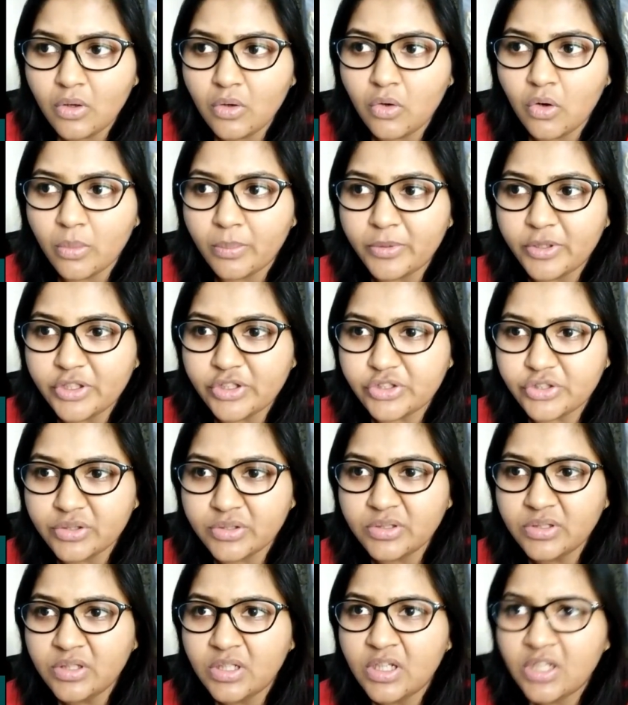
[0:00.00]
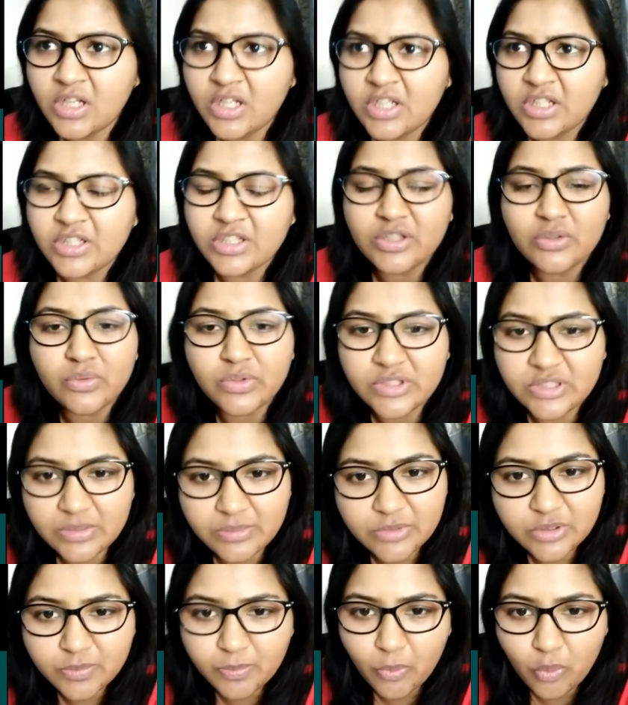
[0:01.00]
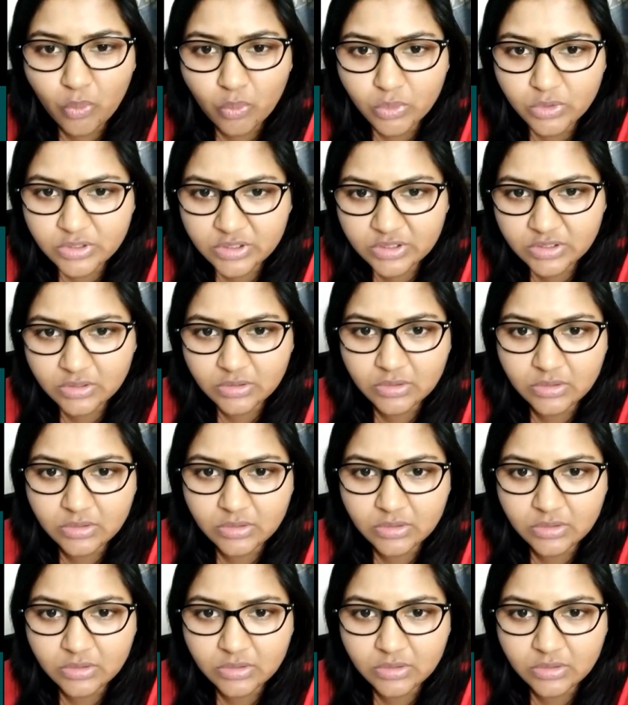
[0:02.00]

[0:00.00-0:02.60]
competition. There was some sports,